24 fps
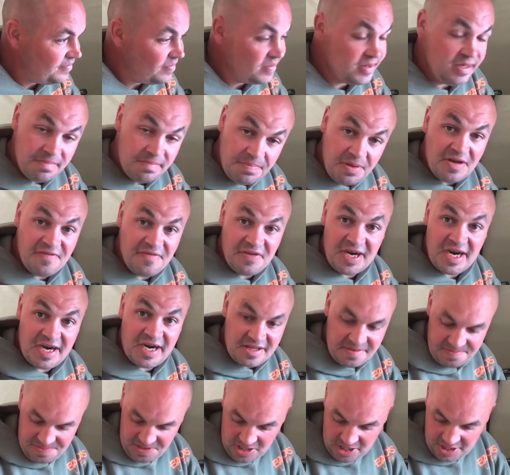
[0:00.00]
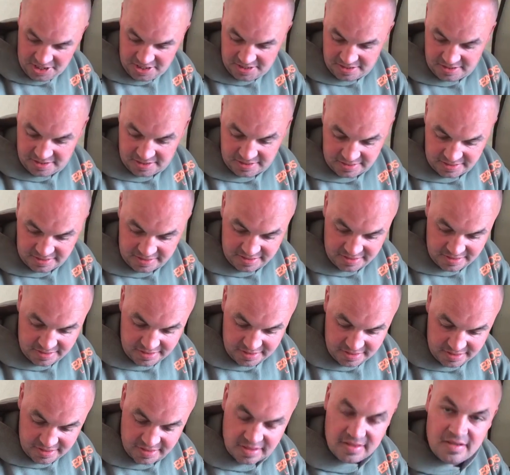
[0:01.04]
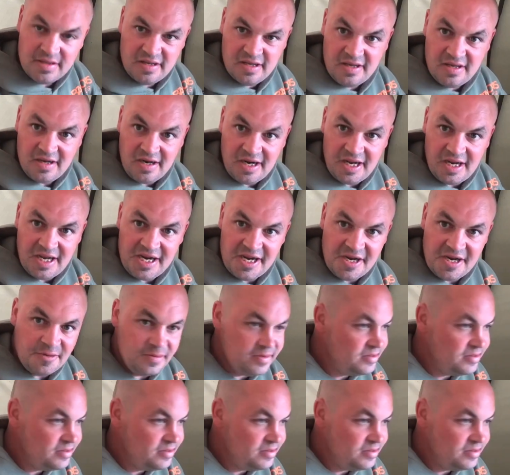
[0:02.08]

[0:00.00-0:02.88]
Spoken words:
But if I get another bite, I'll let you know.